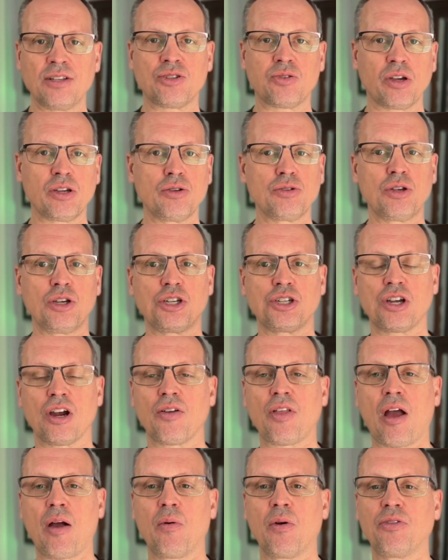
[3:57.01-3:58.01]
So I usually share
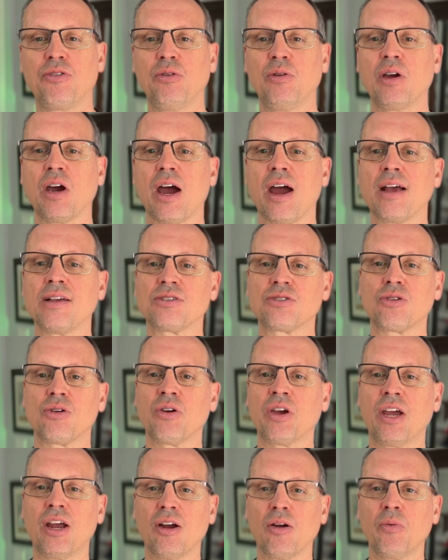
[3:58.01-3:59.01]
that with you guys. So
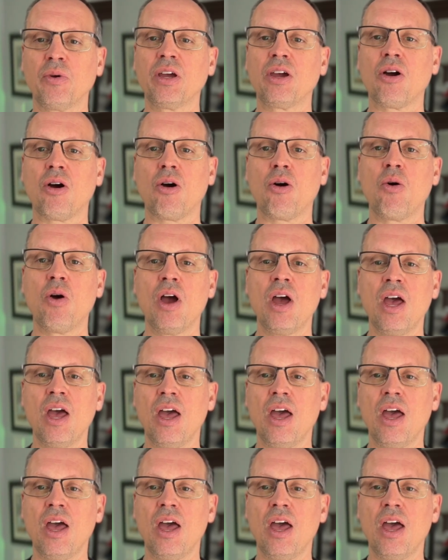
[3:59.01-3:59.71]
here we go.